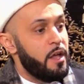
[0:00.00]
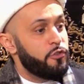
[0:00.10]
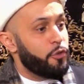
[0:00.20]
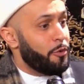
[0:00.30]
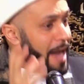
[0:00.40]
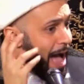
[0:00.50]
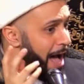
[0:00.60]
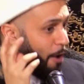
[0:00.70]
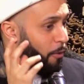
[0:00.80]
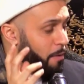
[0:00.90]
So
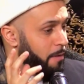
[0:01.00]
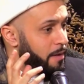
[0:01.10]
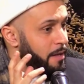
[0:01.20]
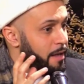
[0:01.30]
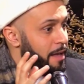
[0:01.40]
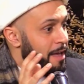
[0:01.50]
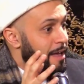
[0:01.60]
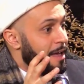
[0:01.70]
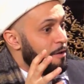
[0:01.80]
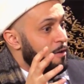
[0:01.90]
now,
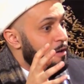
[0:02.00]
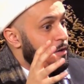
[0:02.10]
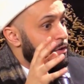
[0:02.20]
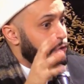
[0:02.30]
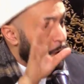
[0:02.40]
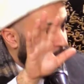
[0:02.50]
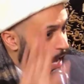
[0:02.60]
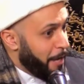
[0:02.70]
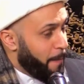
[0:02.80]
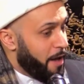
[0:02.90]
so
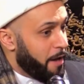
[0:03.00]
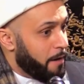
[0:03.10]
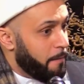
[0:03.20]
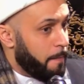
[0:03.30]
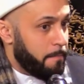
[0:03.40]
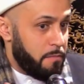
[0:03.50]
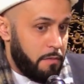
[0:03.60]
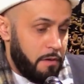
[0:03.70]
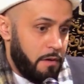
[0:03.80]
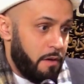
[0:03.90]
Khaybar
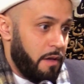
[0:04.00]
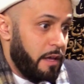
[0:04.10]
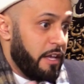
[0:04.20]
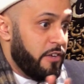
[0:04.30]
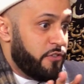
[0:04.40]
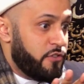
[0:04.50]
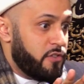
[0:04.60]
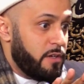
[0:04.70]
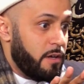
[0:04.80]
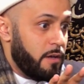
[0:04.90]

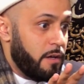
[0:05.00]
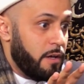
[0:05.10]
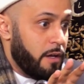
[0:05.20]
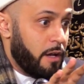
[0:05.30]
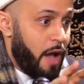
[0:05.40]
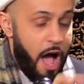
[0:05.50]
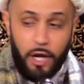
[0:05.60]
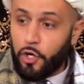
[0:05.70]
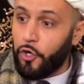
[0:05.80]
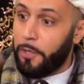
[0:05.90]
is
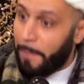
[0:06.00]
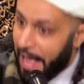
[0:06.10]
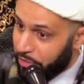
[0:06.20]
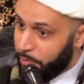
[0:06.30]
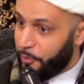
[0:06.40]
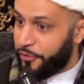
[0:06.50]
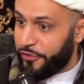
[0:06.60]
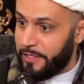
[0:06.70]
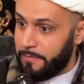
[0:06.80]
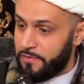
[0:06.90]
conquered by the
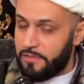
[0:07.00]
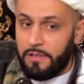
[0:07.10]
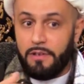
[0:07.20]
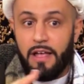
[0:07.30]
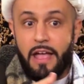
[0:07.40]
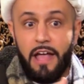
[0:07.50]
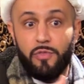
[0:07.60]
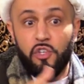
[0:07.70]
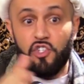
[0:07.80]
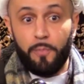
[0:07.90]
Muslims
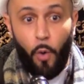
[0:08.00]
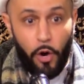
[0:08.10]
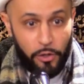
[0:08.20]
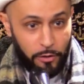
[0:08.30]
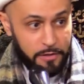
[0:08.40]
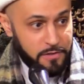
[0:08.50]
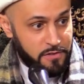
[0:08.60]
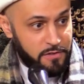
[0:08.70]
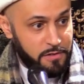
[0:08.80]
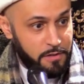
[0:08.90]
and the
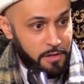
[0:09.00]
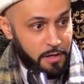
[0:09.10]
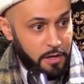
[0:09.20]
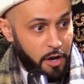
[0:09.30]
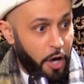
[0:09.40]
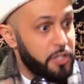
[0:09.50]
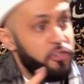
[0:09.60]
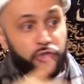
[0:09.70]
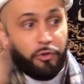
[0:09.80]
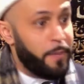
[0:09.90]
spoils are
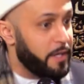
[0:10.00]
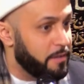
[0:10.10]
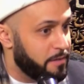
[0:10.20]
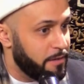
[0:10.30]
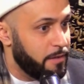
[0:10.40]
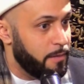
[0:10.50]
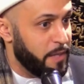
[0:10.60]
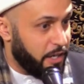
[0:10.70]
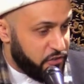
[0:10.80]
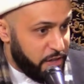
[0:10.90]
distributed
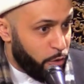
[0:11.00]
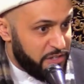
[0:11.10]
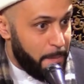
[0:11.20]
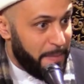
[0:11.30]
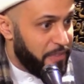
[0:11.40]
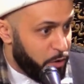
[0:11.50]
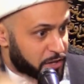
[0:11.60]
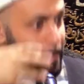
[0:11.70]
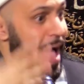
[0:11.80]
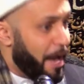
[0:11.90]
because there was
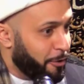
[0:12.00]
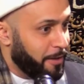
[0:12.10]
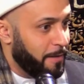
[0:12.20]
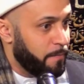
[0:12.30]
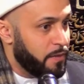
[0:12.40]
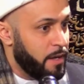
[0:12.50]
a battle.